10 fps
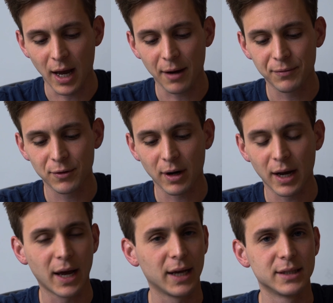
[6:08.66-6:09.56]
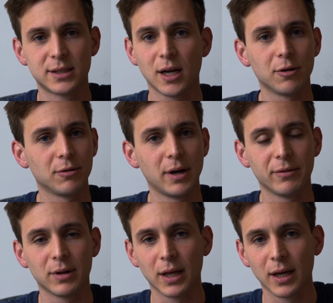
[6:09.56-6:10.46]
after I had soldered
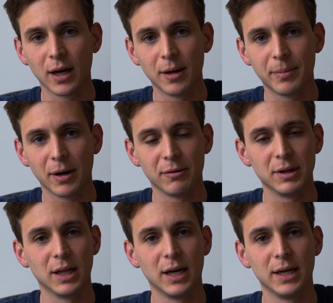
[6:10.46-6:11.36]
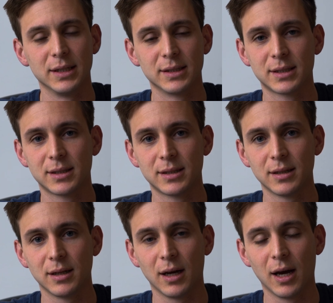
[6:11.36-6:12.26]
everything up, I realized
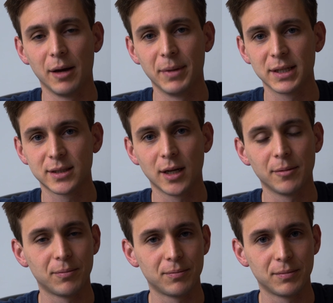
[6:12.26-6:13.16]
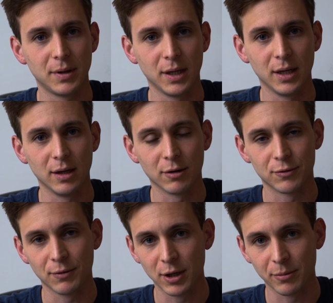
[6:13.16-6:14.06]
I messed up the
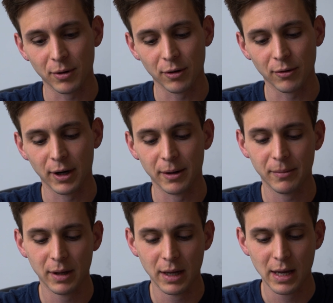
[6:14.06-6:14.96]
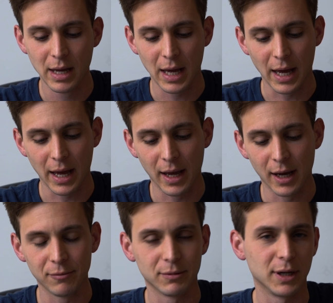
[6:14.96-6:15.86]
Arduino program,
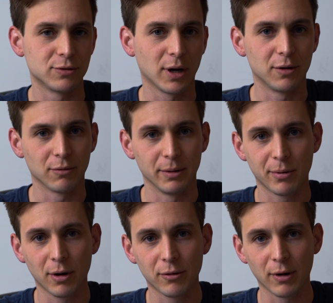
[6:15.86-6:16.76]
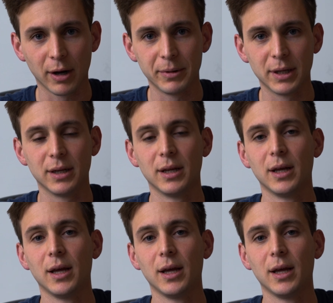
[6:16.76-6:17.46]
and when I tried to reprogram it,